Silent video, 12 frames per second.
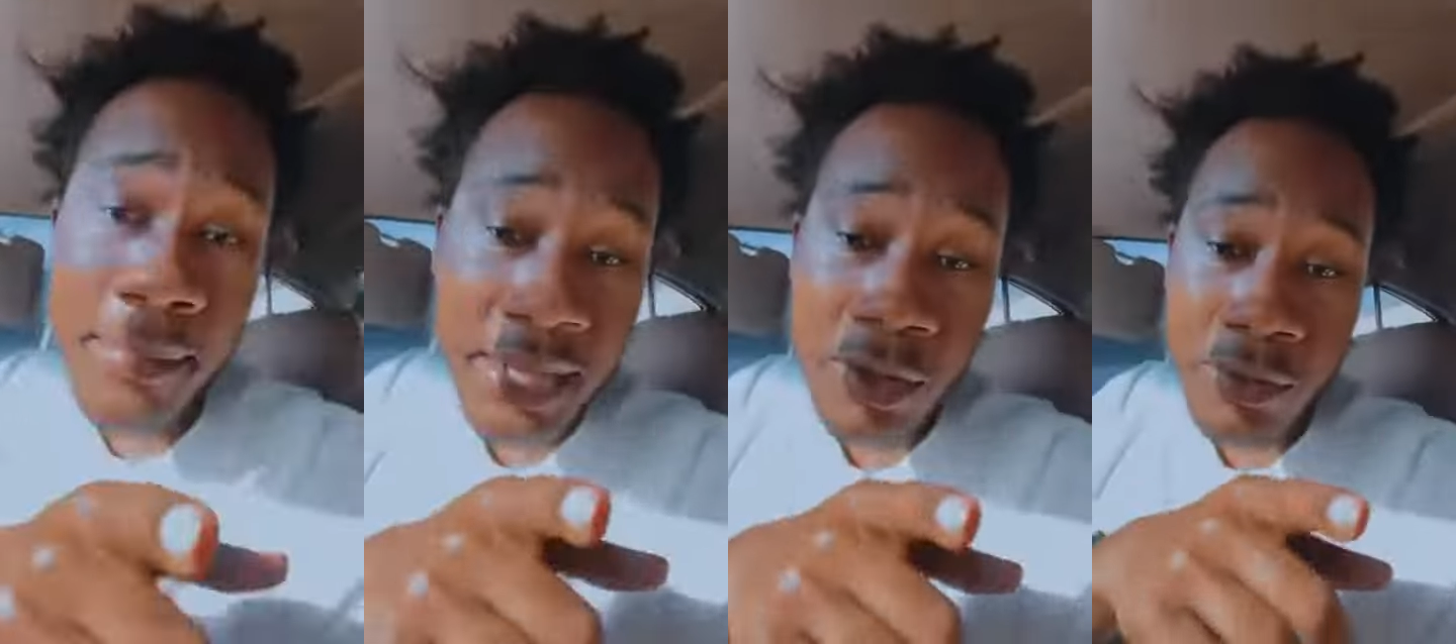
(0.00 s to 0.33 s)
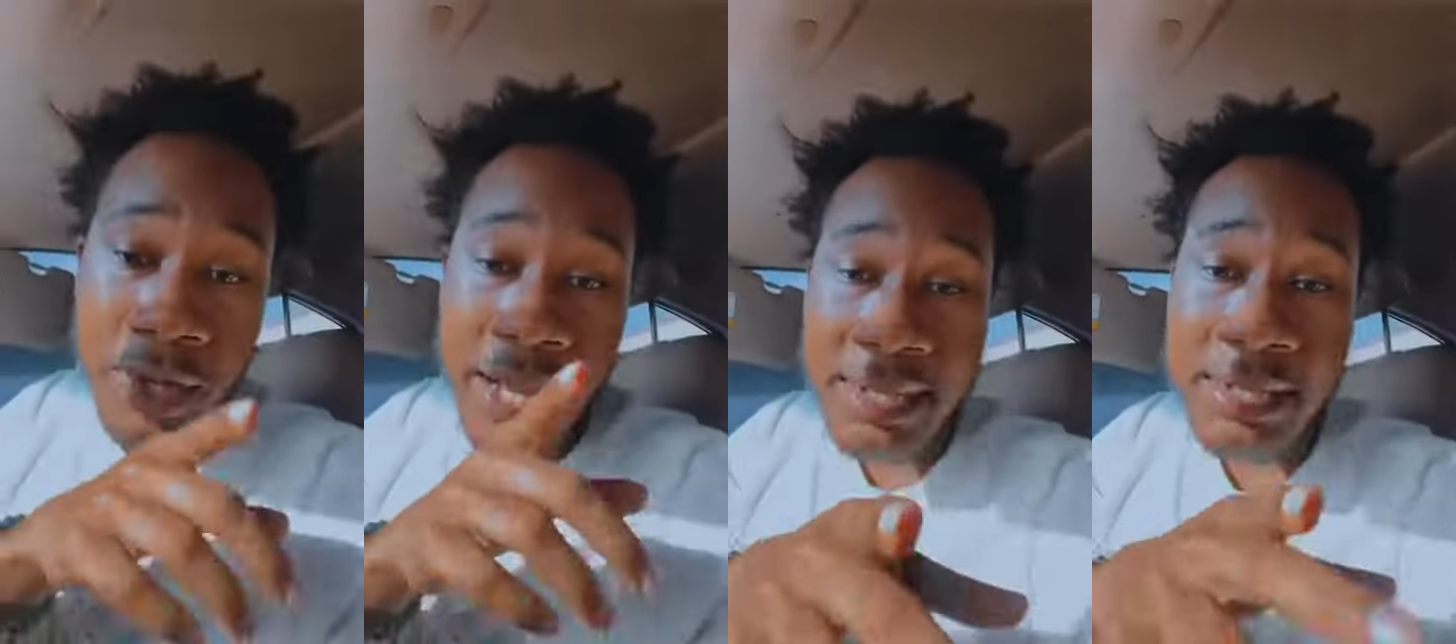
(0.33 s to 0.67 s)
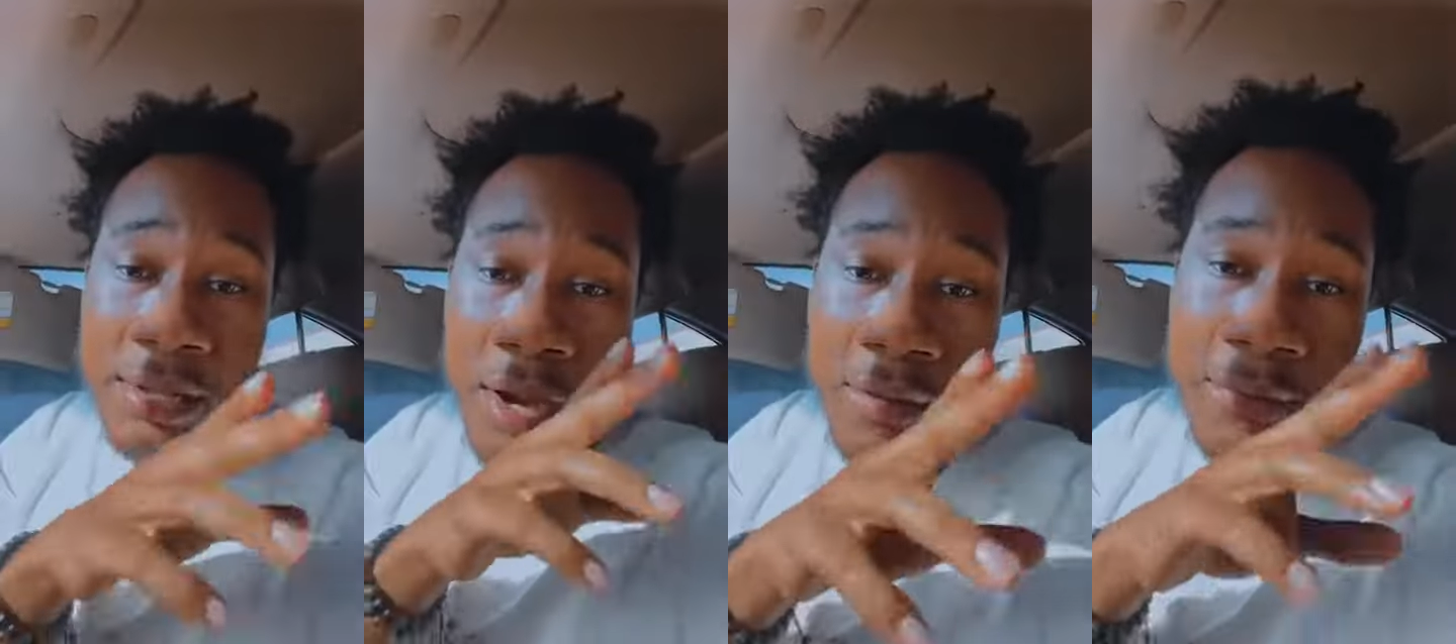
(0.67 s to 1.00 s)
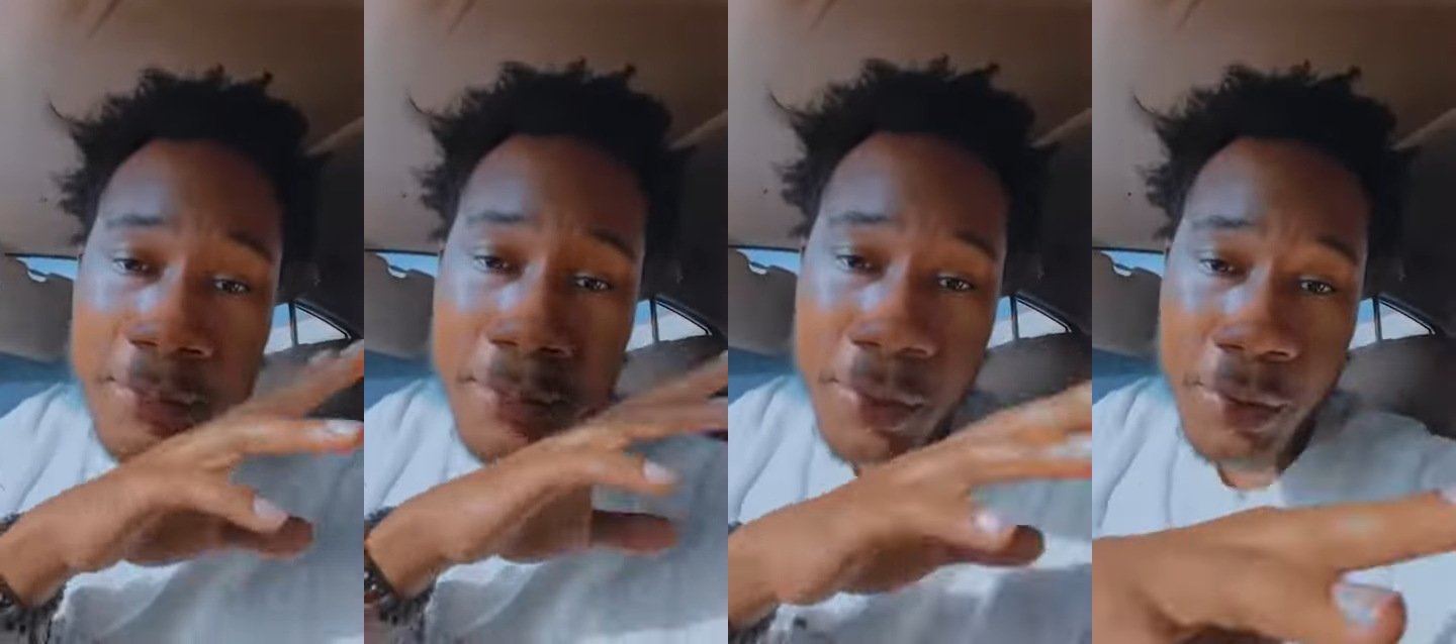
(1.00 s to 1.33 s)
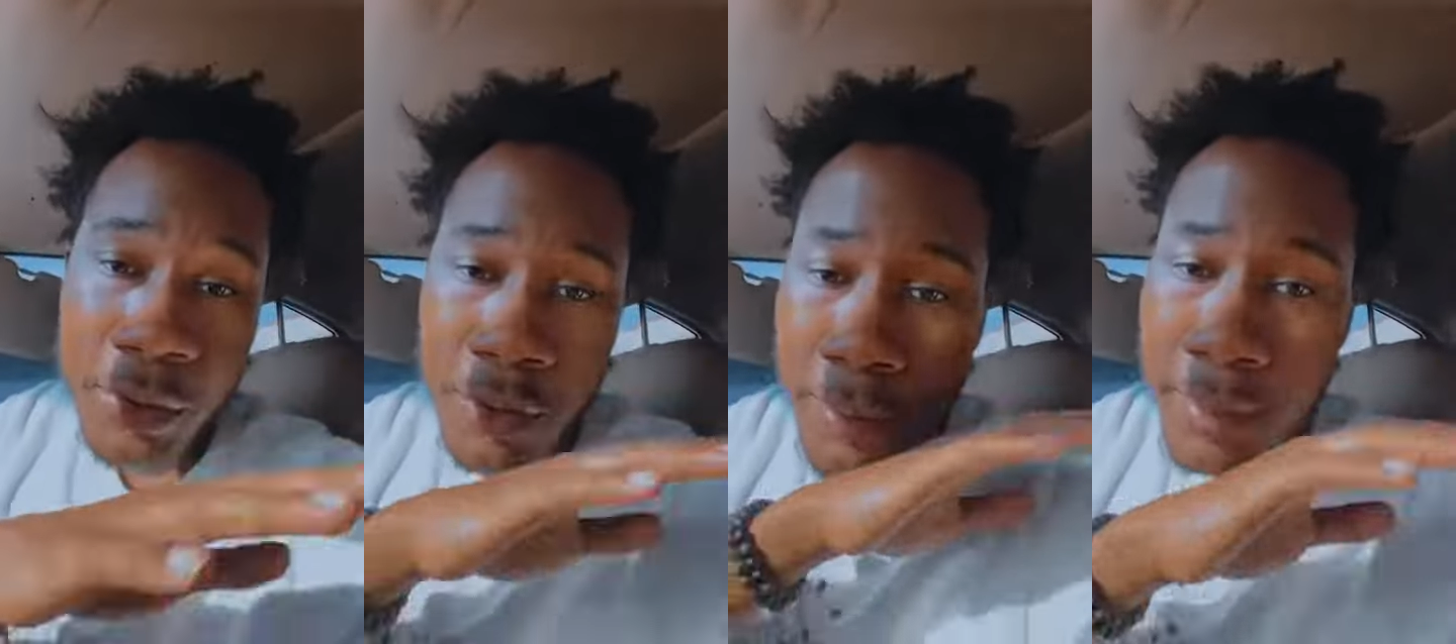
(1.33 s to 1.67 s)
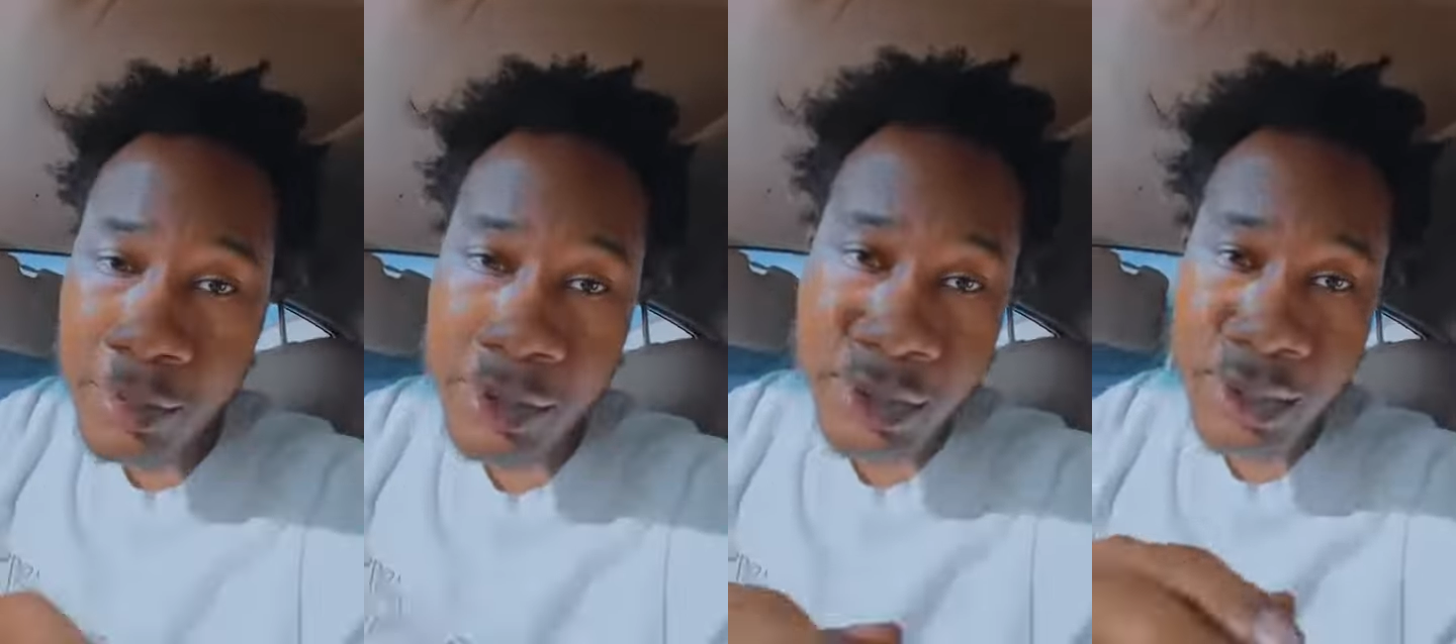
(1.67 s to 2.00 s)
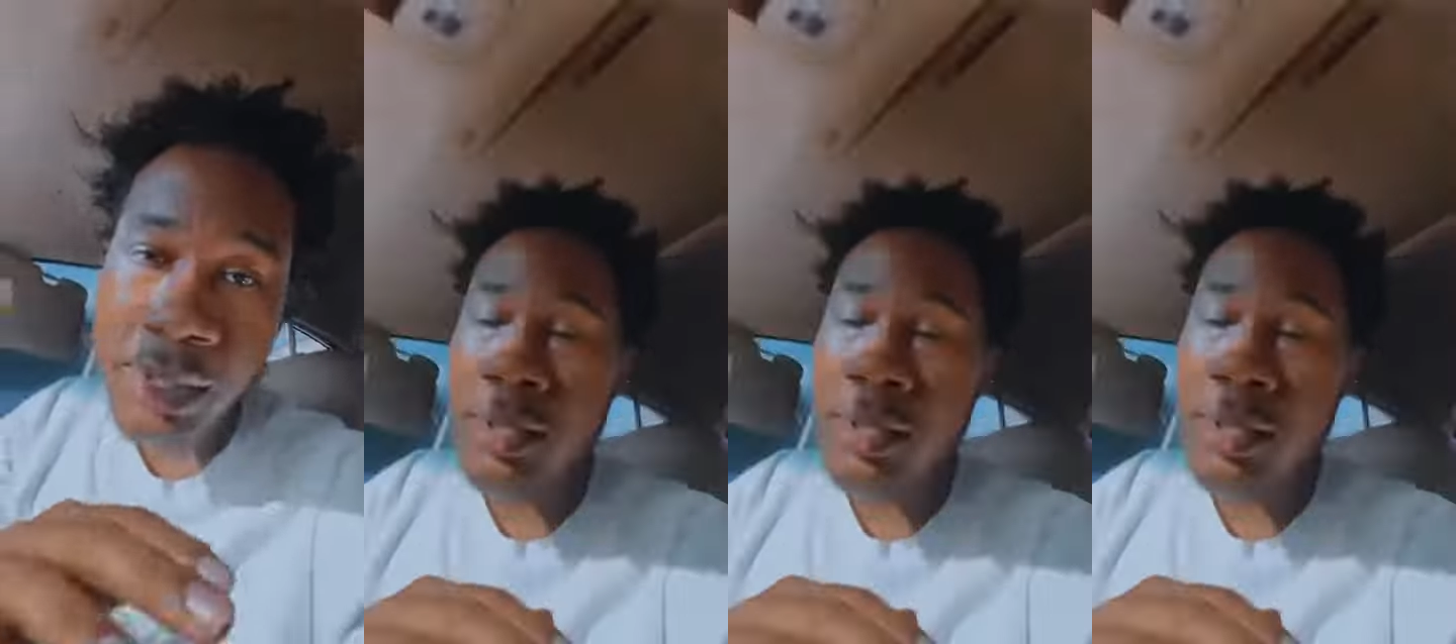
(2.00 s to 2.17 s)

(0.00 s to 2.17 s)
make no reactions off pure emotion.